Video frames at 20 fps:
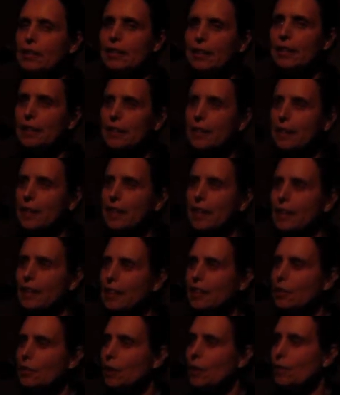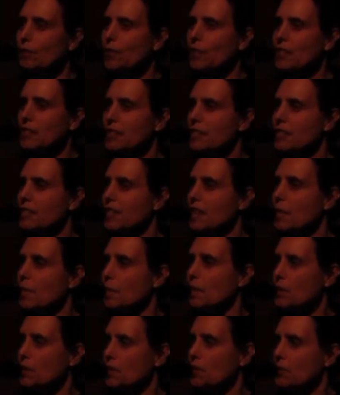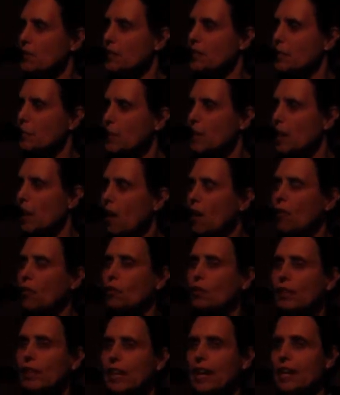and I face the same issues that we all look